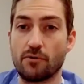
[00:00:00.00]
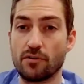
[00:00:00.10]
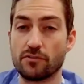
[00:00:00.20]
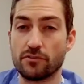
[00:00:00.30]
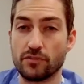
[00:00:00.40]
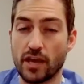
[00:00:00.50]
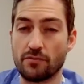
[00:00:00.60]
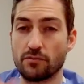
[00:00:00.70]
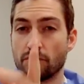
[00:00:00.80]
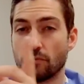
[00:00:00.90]
However, if you
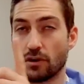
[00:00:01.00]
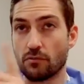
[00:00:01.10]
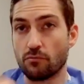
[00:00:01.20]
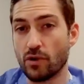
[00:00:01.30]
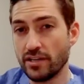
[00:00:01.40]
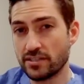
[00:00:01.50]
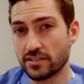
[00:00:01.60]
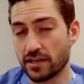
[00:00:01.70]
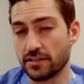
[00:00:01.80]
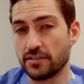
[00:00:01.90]
have a, a
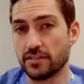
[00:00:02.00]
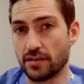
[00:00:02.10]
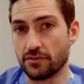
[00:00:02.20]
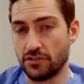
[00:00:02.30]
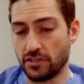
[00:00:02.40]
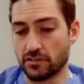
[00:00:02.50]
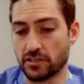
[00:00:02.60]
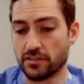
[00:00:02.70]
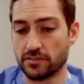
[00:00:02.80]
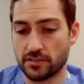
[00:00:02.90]
right-sided
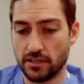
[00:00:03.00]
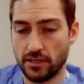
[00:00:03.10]
diverticulitis,